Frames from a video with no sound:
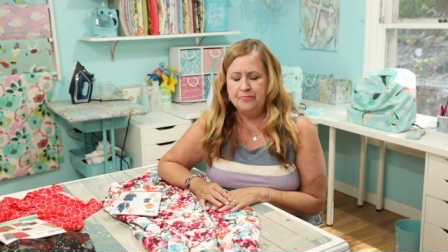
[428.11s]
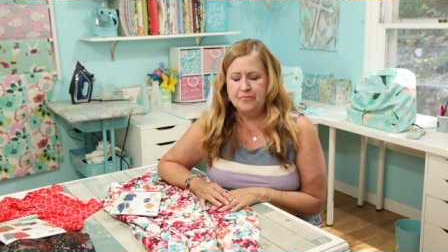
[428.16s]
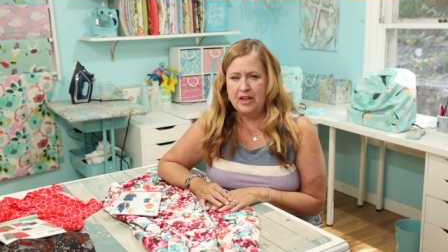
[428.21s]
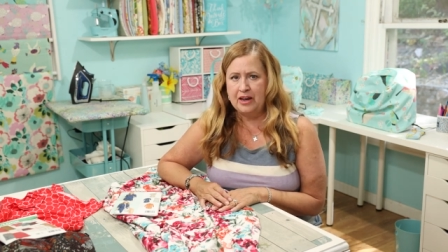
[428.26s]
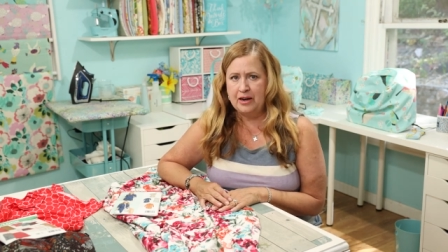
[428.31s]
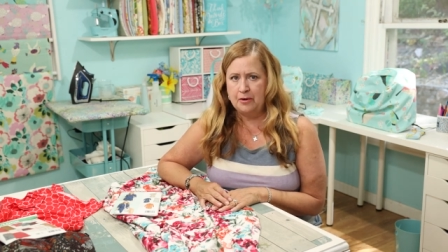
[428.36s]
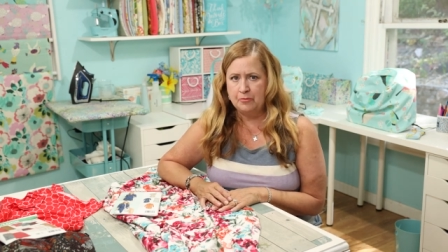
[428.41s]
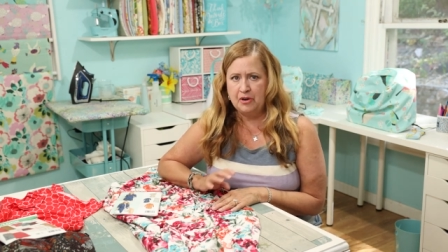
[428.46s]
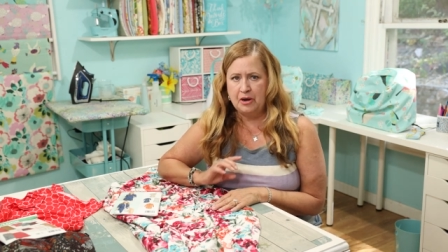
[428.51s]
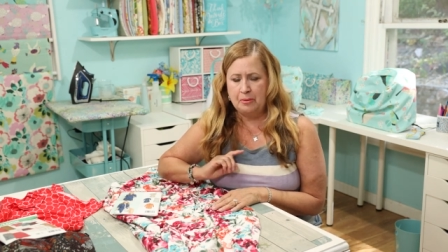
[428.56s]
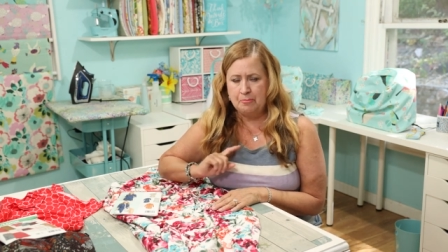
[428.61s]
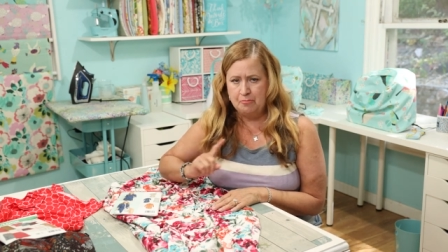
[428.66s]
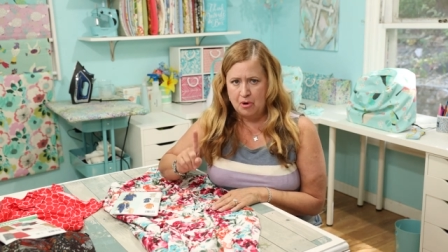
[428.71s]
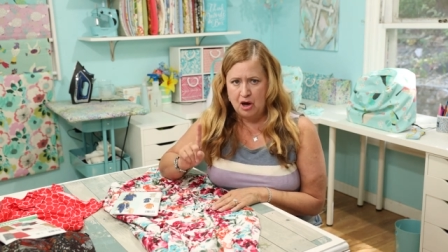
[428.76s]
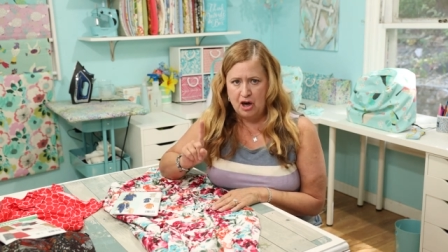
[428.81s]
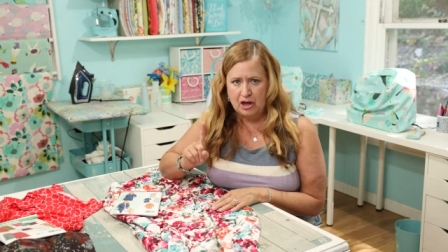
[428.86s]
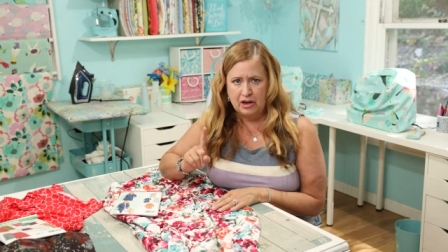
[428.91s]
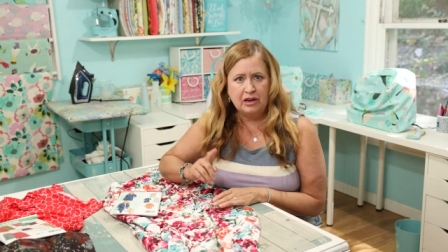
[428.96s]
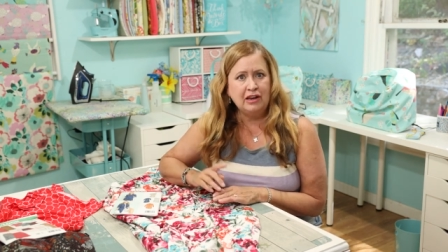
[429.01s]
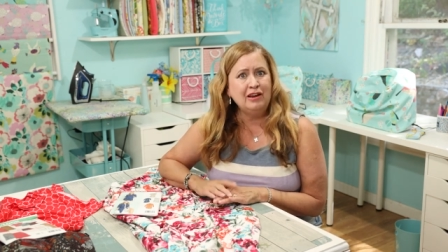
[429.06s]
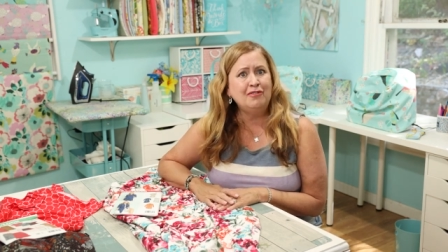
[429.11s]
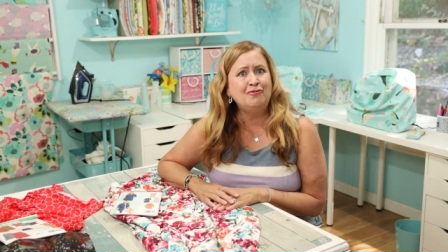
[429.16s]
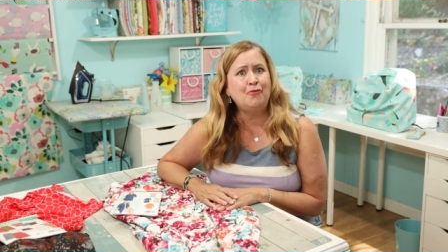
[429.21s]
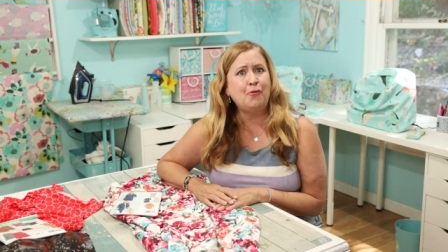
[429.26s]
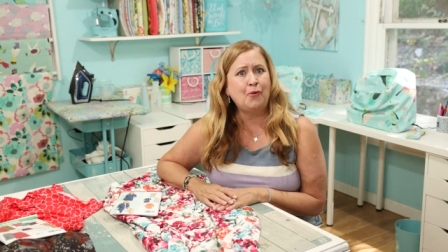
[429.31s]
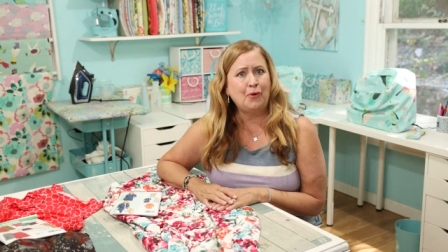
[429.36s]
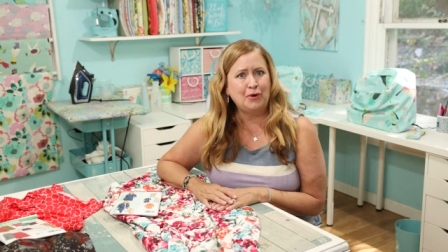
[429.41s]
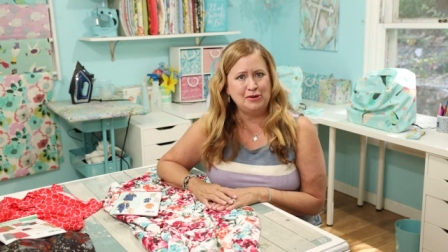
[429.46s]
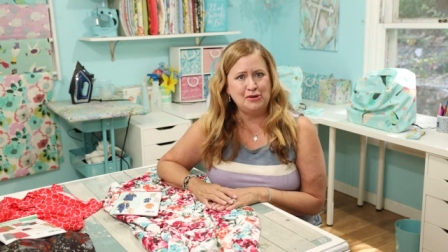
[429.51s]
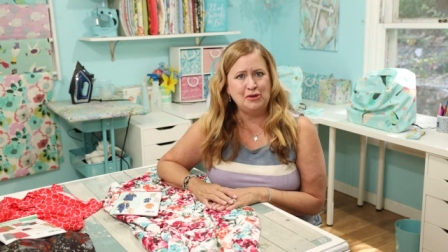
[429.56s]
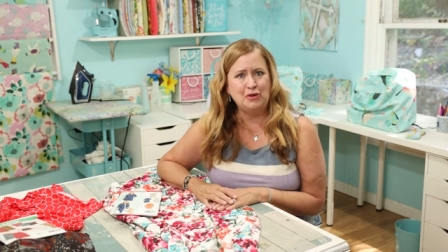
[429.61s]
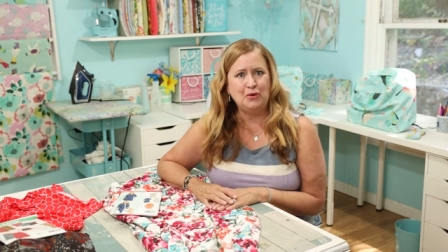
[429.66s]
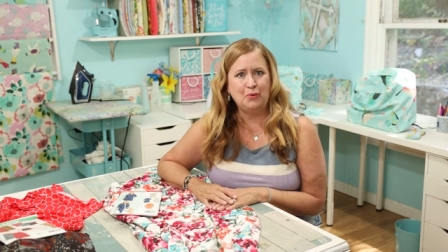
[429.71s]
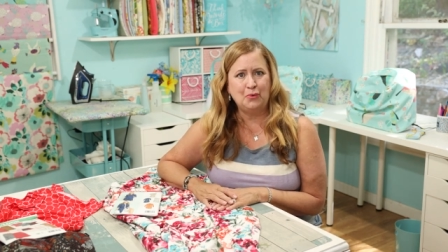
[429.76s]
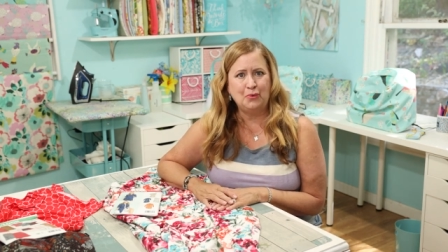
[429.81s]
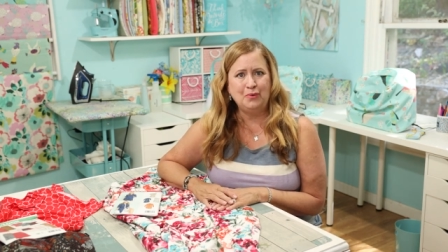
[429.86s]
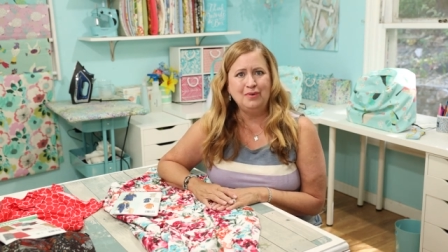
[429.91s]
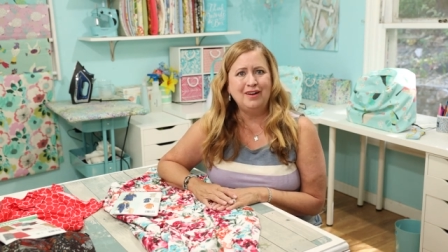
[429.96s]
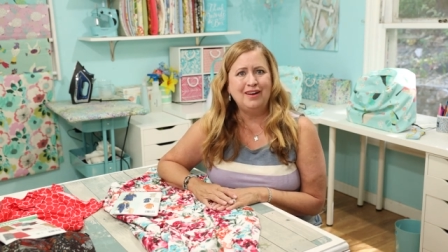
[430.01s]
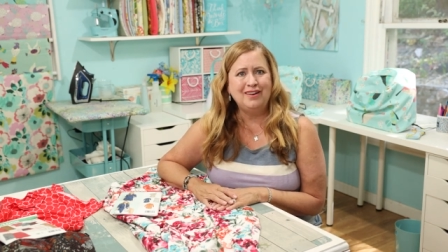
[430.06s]
and I'm going to model it for
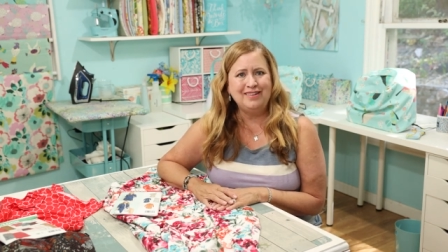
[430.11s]
you